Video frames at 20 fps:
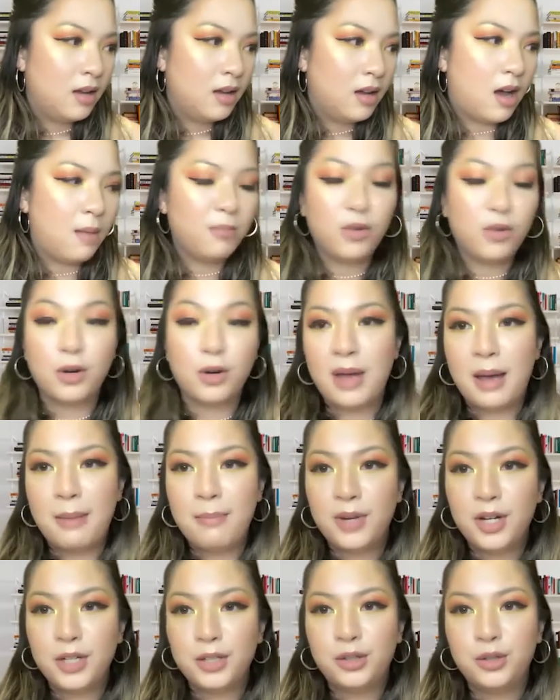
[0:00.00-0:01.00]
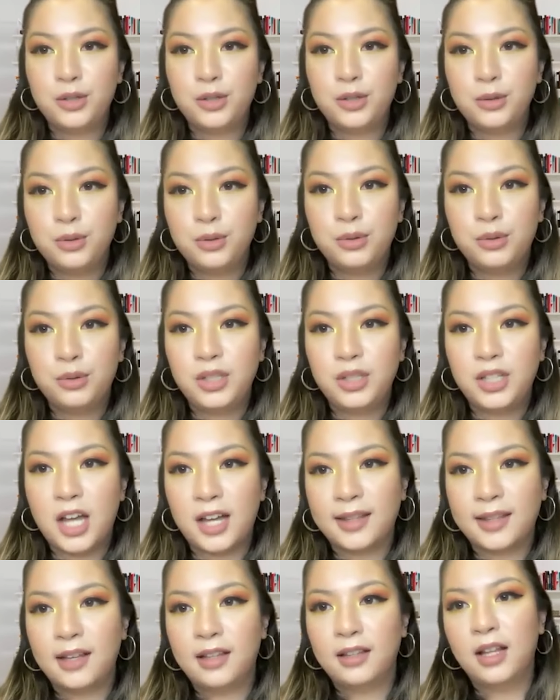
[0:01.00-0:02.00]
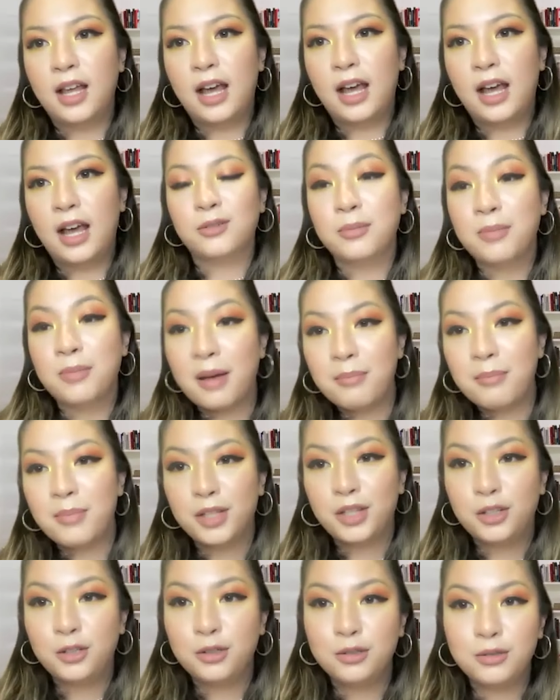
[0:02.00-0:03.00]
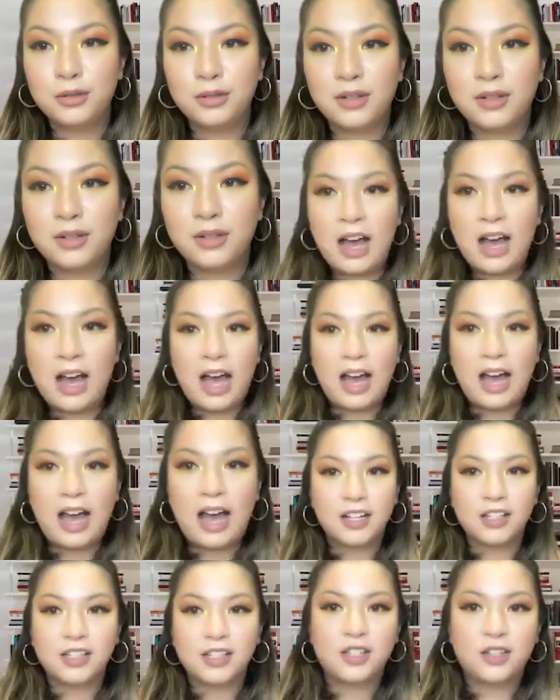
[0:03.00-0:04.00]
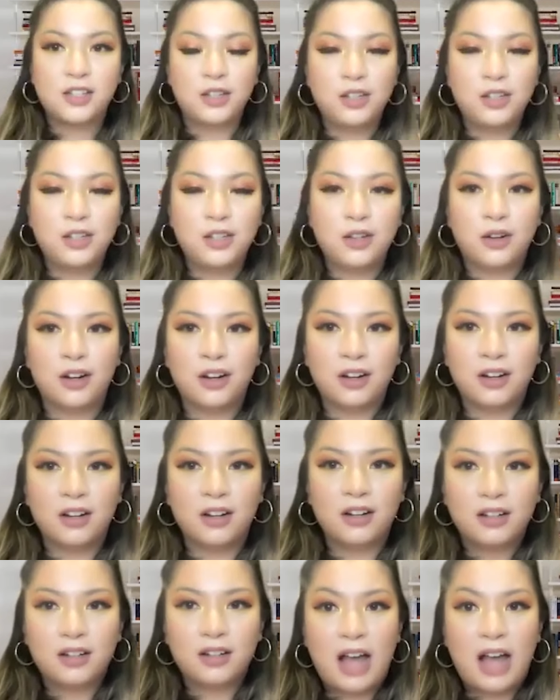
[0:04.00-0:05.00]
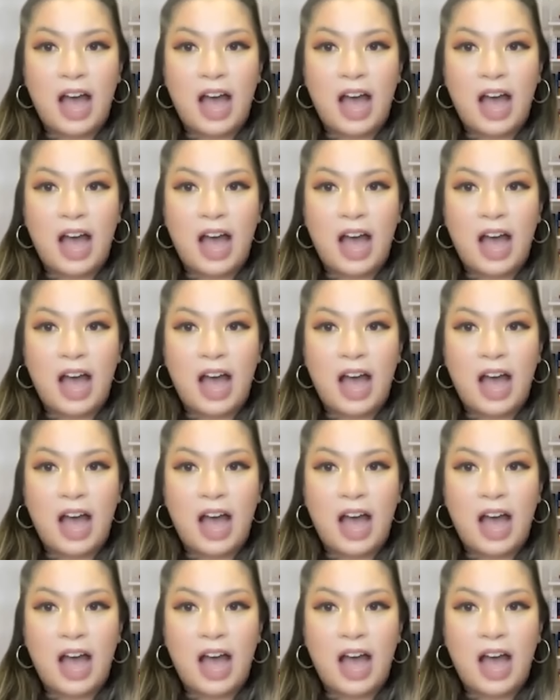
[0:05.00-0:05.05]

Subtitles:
Remember to Remember to add our sale